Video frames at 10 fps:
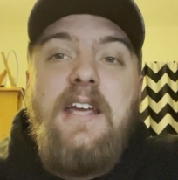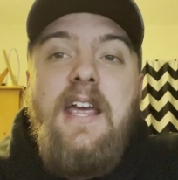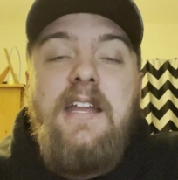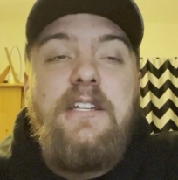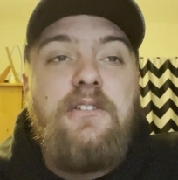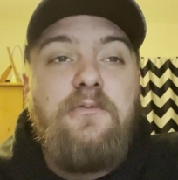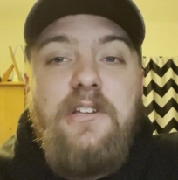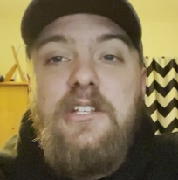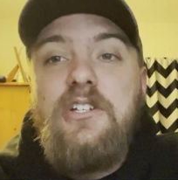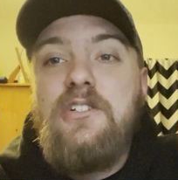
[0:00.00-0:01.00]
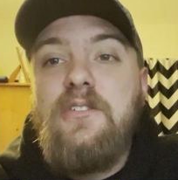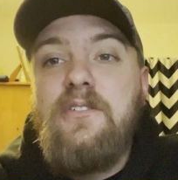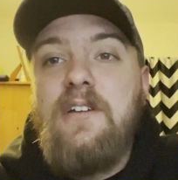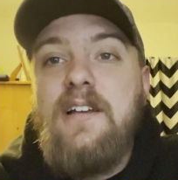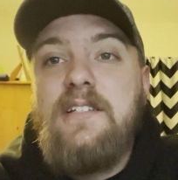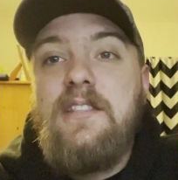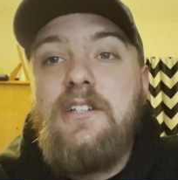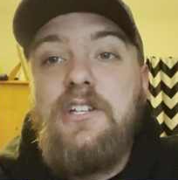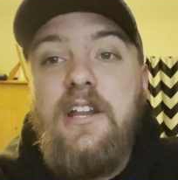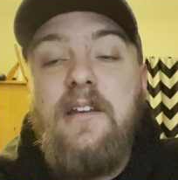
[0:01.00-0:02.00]
and to really just show you guys that the
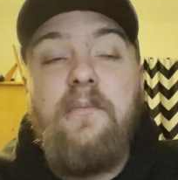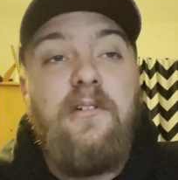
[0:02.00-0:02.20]
JDM